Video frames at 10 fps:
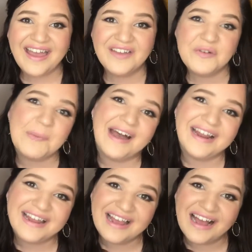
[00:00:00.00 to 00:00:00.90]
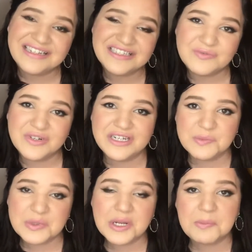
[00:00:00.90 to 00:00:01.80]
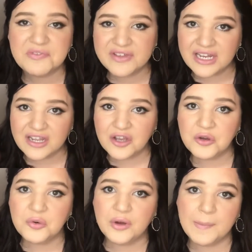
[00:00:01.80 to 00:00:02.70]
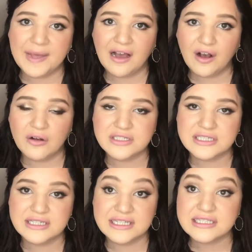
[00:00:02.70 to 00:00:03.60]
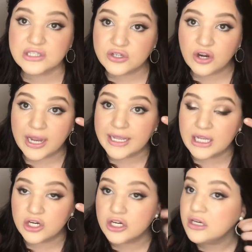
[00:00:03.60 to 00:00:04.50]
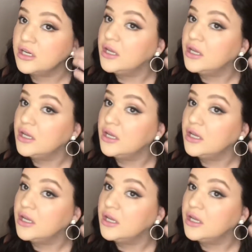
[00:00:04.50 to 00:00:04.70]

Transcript: everybody, I just wanted to put up a video about this look right here.